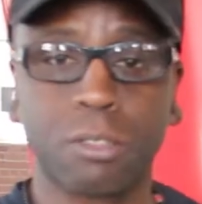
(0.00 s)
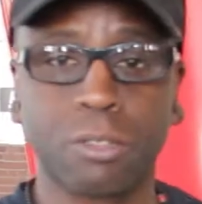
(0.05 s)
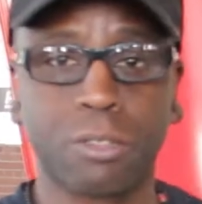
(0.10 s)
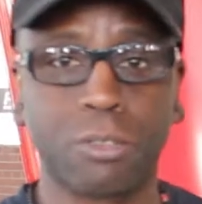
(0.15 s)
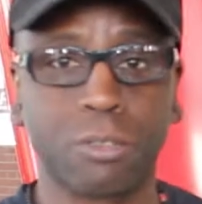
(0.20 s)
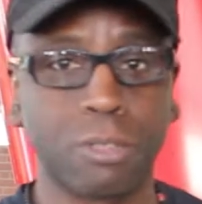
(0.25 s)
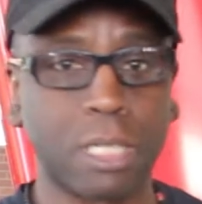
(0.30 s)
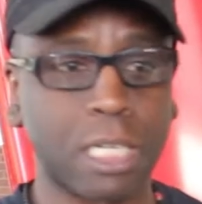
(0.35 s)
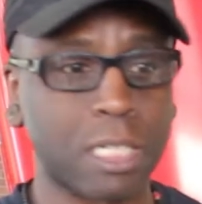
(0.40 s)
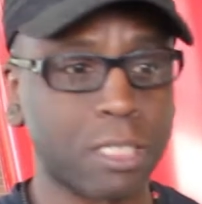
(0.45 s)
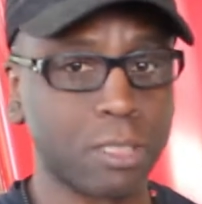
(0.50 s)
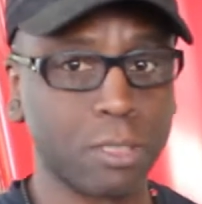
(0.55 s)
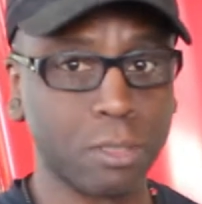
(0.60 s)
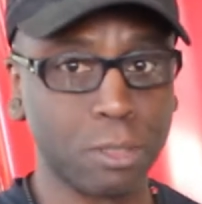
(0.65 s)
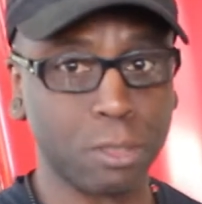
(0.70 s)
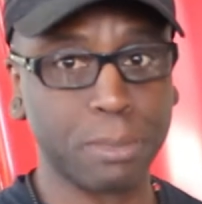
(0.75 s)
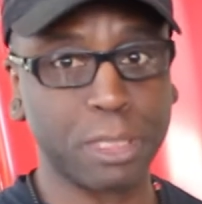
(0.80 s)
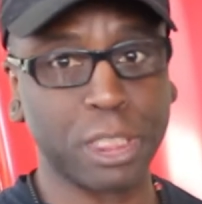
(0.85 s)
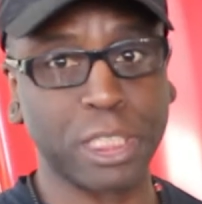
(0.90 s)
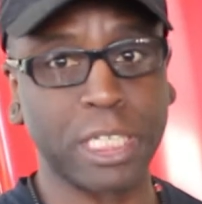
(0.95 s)
through how to
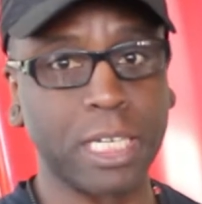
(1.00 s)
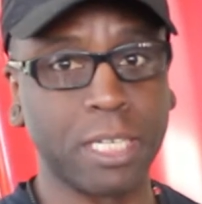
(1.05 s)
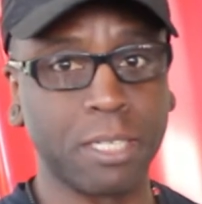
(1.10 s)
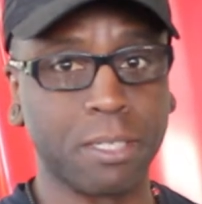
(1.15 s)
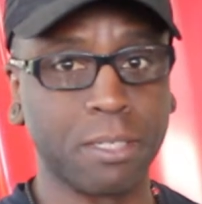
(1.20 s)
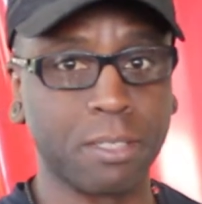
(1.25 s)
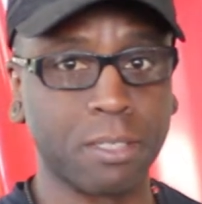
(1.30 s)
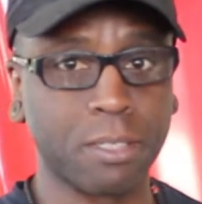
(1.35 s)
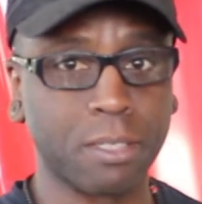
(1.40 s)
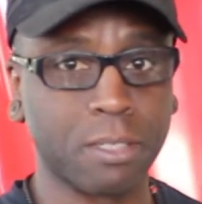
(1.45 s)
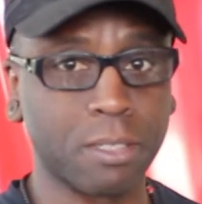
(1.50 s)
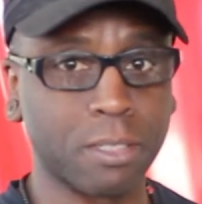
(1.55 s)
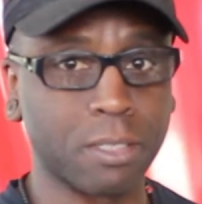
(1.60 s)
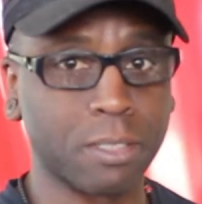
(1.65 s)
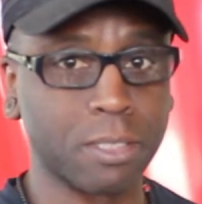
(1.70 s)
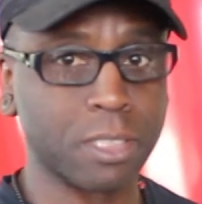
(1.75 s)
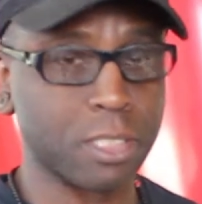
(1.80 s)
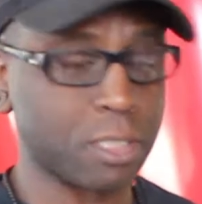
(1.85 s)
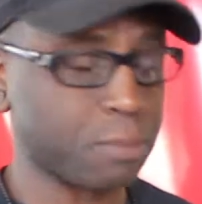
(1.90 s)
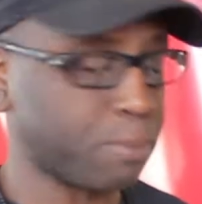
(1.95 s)
lube a chain
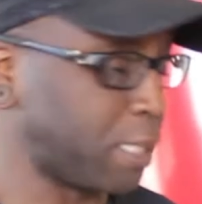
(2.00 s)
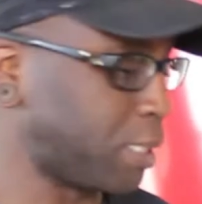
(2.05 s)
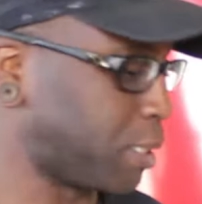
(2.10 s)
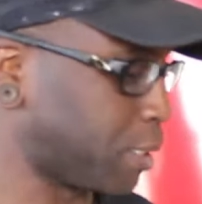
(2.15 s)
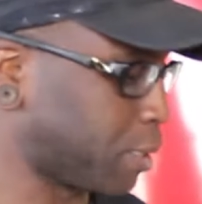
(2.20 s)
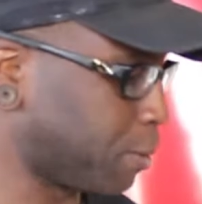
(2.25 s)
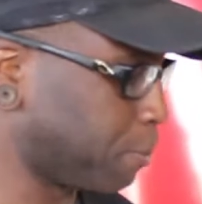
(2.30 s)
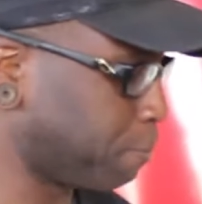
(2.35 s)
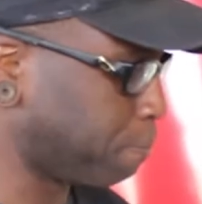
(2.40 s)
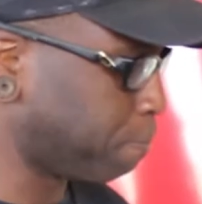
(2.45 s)
on this bicycle.